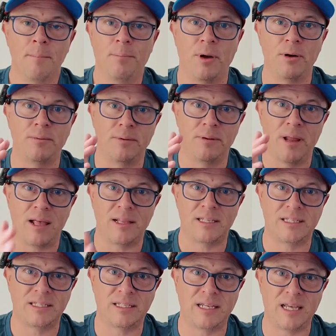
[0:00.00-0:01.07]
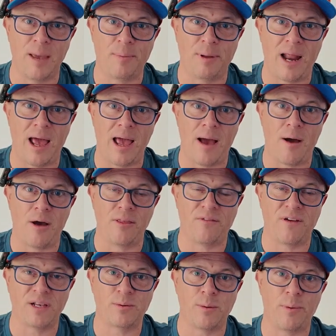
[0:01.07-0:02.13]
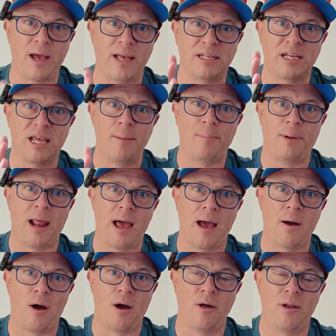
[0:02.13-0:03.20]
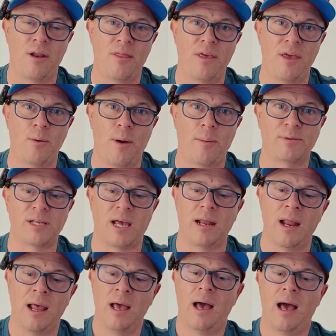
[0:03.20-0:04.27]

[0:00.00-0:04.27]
But keep an eye out on the Facebook page, keep an eye out on the website,